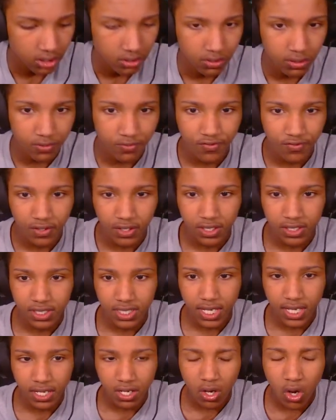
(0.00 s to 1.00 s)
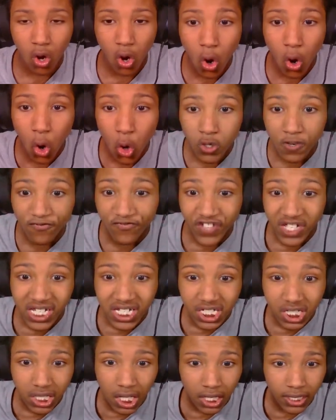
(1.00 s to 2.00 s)
Freak is that? Oh, the finish
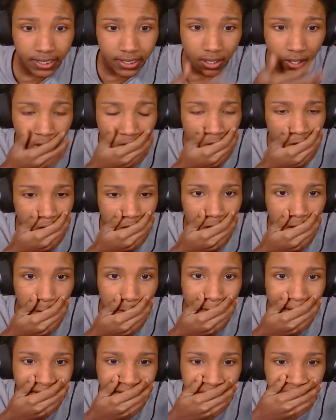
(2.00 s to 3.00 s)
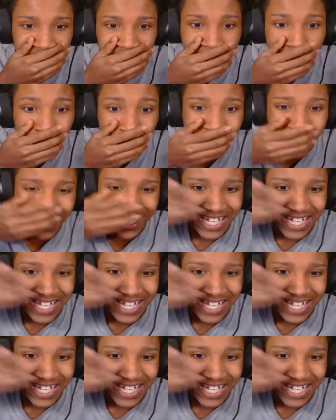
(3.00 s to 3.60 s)
line! Oh my goodness, I win!